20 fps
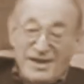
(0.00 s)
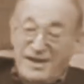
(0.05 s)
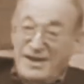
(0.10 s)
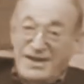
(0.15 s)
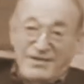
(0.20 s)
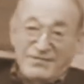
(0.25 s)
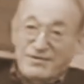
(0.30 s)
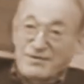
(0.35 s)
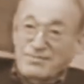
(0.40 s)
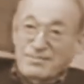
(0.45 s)

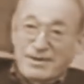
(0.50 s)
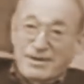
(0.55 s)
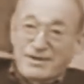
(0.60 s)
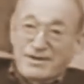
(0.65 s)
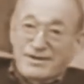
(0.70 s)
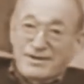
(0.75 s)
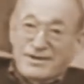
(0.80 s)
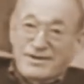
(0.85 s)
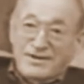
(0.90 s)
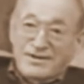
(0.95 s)
And
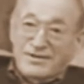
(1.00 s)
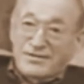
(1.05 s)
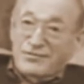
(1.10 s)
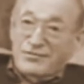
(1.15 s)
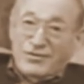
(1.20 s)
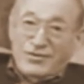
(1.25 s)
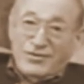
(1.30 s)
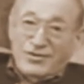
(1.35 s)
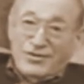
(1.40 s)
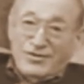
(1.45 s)
everybody in
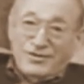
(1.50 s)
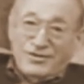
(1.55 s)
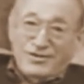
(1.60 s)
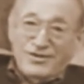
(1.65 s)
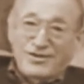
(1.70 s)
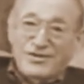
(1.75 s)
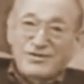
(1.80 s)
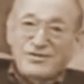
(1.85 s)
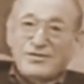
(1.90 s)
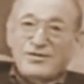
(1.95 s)
the world
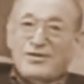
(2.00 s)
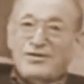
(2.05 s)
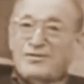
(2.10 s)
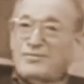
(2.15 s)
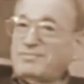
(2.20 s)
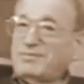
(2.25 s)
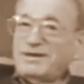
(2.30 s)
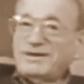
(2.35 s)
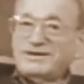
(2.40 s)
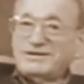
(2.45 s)
saw
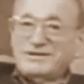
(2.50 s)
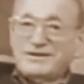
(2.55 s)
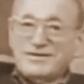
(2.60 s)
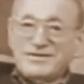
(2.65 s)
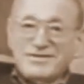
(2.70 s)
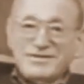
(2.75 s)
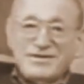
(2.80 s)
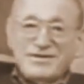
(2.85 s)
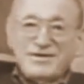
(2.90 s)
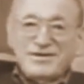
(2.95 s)
the
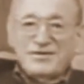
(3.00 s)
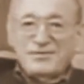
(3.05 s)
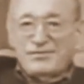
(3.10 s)
pictures